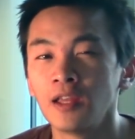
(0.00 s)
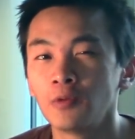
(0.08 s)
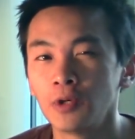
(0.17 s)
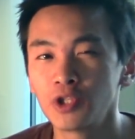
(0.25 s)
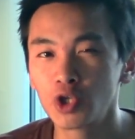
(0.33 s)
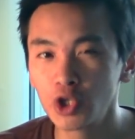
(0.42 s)

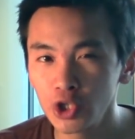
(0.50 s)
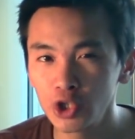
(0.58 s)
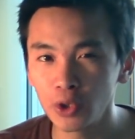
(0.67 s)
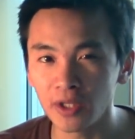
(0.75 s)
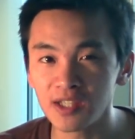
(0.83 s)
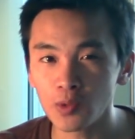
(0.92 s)
what you could
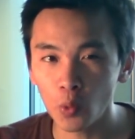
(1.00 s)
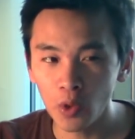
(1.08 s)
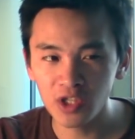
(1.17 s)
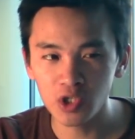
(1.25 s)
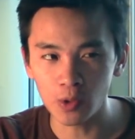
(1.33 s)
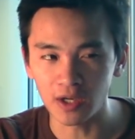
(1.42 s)
do is
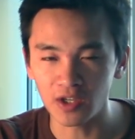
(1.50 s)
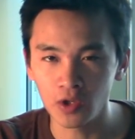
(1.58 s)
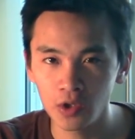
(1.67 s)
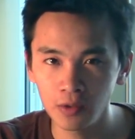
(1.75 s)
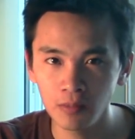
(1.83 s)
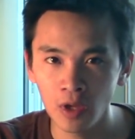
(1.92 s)
once you're at
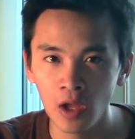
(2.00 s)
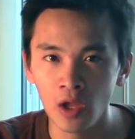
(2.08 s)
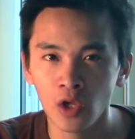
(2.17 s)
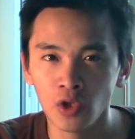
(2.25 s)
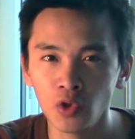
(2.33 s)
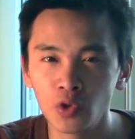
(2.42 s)
home,
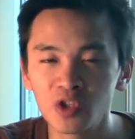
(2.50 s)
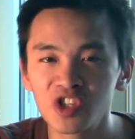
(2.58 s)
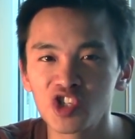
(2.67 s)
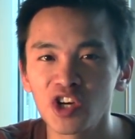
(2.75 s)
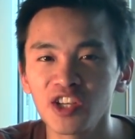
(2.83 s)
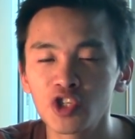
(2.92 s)
you could
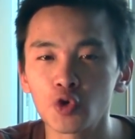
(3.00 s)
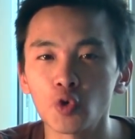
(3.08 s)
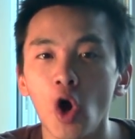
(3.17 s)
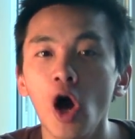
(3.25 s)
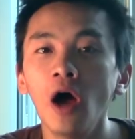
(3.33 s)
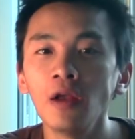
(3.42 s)
try
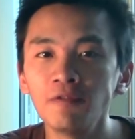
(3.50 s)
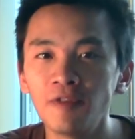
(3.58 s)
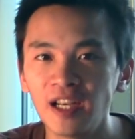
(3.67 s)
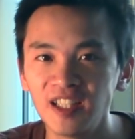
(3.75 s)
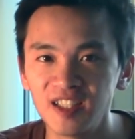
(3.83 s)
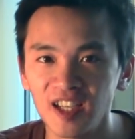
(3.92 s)
to
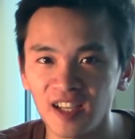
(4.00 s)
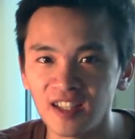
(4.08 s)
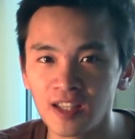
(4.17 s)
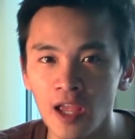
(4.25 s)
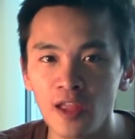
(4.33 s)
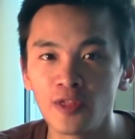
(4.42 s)

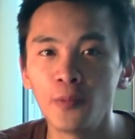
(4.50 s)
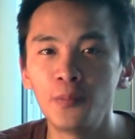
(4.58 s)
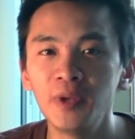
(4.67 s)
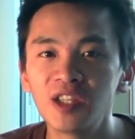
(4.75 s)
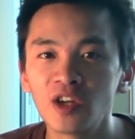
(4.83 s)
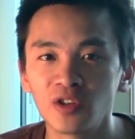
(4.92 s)
unvalidate the
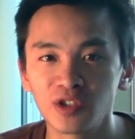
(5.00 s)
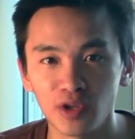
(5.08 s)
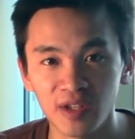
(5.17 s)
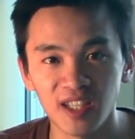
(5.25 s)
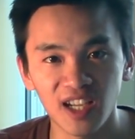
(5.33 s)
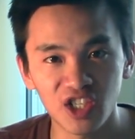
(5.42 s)
Bitcoin
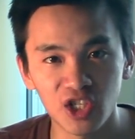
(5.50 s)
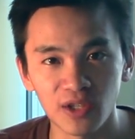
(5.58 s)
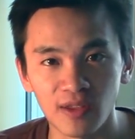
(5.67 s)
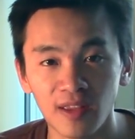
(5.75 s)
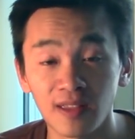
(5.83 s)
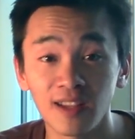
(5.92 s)

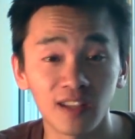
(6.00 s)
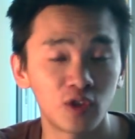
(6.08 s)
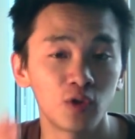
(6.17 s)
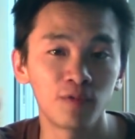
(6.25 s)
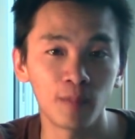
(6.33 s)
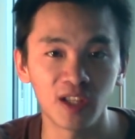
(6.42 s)
transaction that
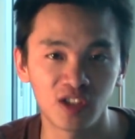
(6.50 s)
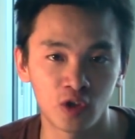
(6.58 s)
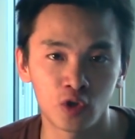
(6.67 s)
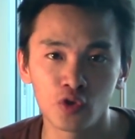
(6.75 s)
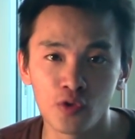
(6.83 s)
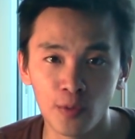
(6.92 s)
you've made
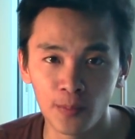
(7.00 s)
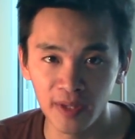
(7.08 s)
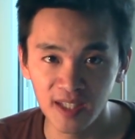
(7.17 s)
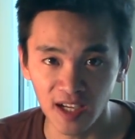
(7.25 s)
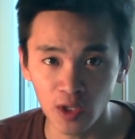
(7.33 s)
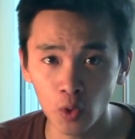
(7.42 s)
to the
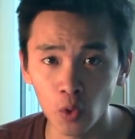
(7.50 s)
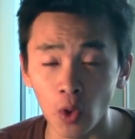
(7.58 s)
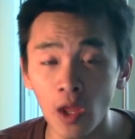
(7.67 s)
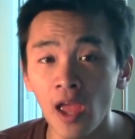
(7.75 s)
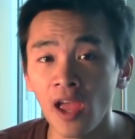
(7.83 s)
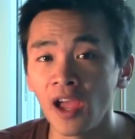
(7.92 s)
pizzaiolo.
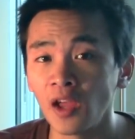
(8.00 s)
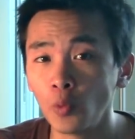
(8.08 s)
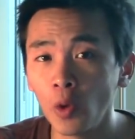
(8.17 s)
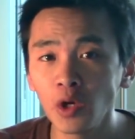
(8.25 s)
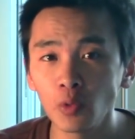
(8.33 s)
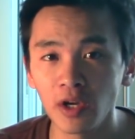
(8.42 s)
And
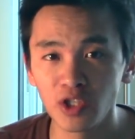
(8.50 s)
one way